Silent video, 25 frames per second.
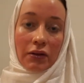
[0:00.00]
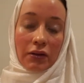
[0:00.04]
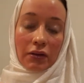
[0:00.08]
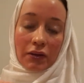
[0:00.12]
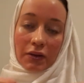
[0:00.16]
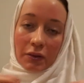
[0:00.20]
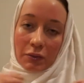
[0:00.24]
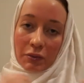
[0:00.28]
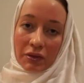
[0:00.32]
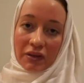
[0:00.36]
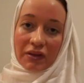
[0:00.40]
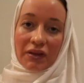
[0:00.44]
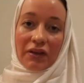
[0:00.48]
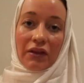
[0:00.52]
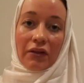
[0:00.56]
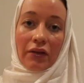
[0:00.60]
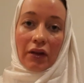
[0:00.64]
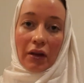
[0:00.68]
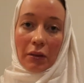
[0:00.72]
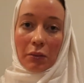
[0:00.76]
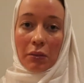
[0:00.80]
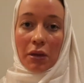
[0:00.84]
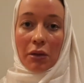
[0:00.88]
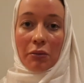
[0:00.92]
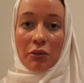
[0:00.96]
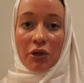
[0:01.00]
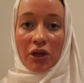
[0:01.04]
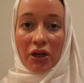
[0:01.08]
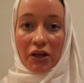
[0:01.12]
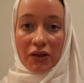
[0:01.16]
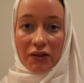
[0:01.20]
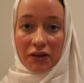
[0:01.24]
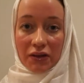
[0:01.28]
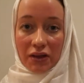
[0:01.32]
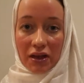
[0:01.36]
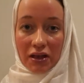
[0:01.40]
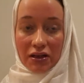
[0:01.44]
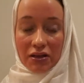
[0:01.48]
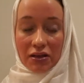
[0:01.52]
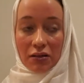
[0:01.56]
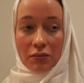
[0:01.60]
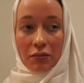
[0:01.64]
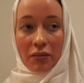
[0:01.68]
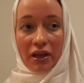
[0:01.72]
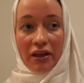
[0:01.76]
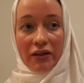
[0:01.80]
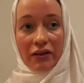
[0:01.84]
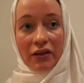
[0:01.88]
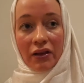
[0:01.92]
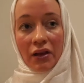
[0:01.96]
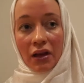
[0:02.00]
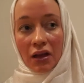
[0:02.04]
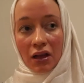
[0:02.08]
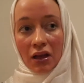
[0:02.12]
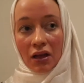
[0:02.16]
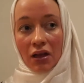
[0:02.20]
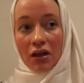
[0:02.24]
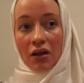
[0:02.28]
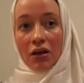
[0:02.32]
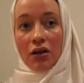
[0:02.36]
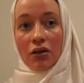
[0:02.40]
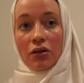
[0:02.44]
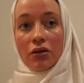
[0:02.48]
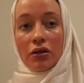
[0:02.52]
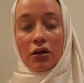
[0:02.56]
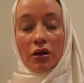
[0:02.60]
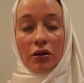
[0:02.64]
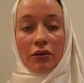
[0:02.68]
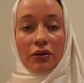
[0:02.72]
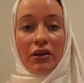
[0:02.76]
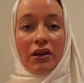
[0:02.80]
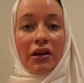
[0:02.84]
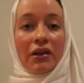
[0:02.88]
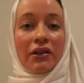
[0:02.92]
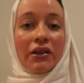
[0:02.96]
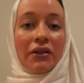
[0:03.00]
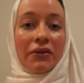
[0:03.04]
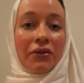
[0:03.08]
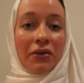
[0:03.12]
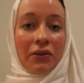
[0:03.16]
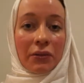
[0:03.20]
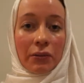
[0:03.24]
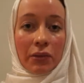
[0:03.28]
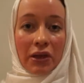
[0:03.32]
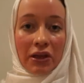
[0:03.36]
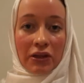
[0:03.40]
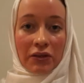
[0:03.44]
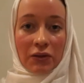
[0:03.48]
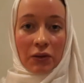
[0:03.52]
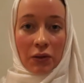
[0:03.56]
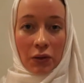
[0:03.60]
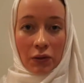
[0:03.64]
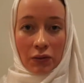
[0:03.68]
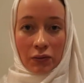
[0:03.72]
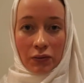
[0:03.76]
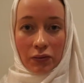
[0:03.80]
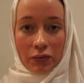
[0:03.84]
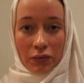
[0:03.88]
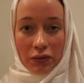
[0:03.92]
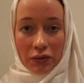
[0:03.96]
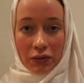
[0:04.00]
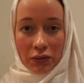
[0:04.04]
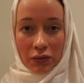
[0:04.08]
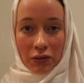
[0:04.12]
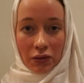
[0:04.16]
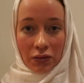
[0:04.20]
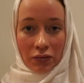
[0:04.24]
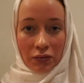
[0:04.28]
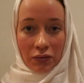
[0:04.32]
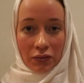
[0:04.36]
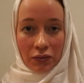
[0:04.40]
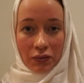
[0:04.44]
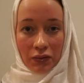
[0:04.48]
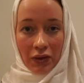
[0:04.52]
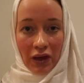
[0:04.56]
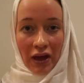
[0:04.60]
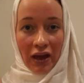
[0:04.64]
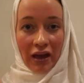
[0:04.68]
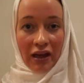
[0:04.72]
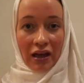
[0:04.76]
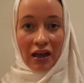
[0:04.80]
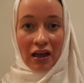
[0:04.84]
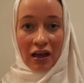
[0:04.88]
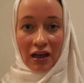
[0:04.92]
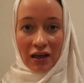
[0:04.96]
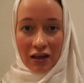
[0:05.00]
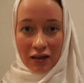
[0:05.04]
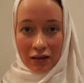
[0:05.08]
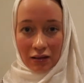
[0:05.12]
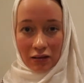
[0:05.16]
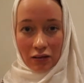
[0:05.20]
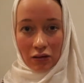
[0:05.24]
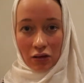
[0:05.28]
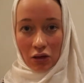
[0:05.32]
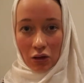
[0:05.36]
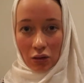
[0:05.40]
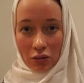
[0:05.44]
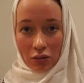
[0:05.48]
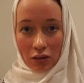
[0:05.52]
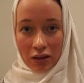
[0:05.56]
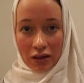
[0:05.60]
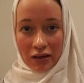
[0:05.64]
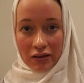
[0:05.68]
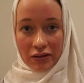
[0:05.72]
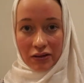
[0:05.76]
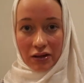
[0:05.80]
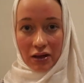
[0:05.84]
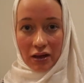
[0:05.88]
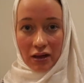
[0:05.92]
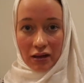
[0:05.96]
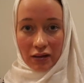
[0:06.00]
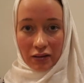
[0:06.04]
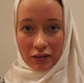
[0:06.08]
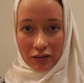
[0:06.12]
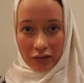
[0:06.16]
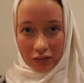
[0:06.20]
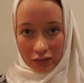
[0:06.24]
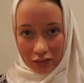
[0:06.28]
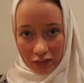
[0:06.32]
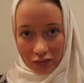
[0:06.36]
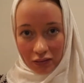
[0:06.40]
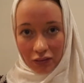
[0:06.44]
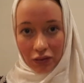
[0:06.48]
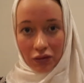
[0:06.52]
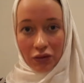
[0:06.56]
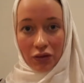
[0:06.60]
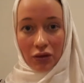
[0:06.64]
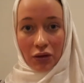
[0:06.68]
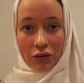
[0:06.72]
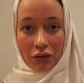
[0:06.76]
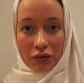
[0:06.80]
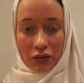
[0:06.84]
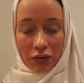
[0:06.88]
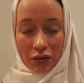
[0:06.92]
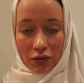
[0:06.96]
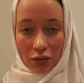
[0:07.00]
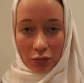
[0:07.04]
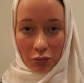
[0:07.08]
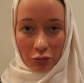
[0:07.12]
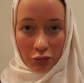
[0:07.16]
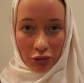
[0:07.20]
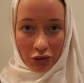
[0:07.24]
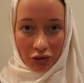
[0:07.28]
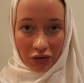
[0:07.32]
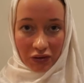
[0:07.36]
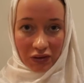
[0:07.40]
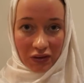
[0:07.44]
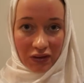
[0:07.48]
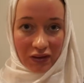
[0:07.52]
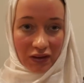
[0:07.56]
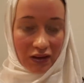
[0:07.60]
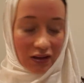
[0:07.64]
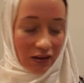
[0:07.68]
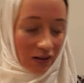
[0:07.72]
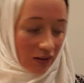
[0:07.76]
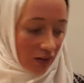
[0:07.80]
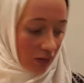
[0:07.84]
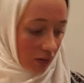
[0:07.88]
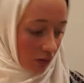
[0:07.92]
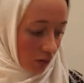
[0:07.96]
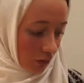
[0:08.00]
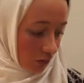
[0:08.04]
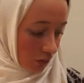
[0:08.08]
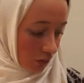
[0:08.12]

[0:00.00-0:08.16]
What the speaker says: specific memorization, but you know, there are different ways of sort of taking in knowledge and, you know, sort of process it and so